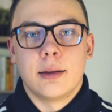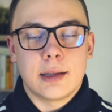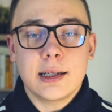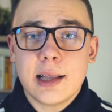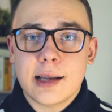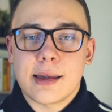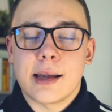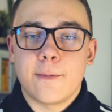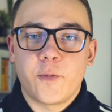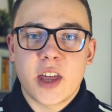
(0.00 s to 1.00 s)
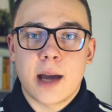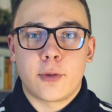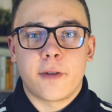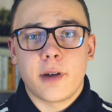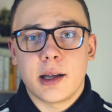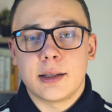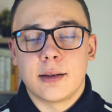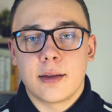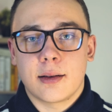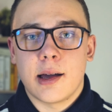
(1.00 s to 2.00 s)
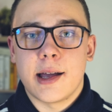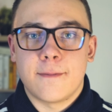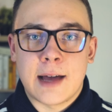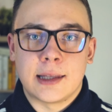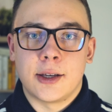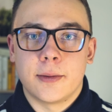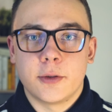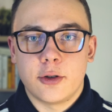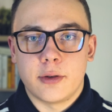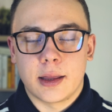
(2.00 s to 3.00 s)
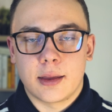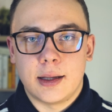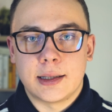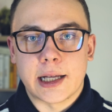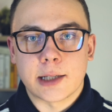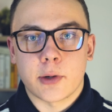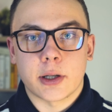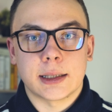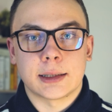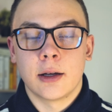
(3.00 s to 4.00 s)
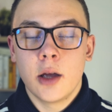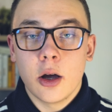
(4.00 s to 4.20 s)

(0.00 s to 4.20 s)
Things like that provide the client value during the sales process.